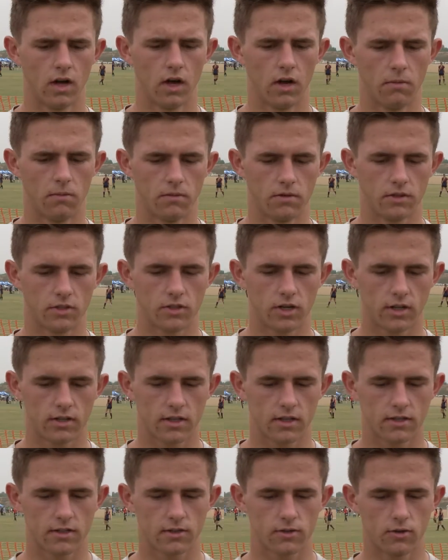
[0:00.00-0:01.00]
To attract
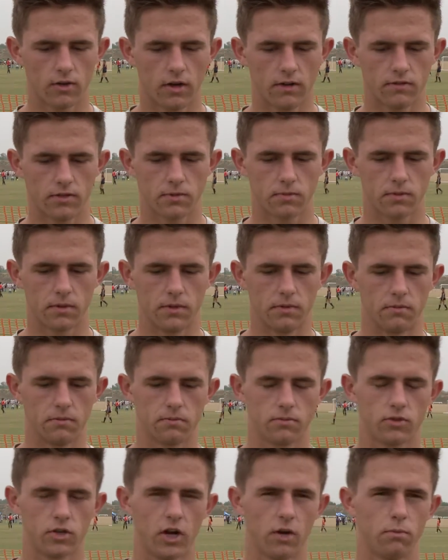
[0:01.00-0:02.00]
that school, I've just been
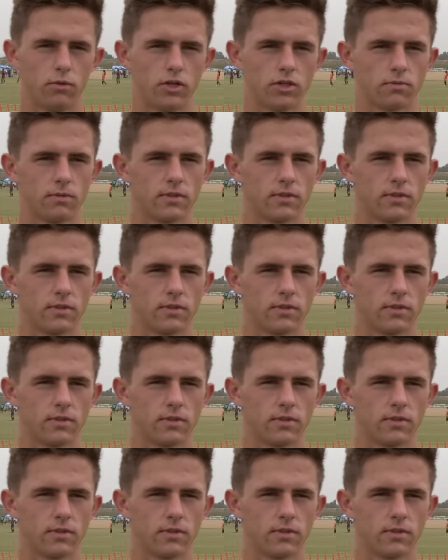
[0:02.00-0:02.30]
trying to push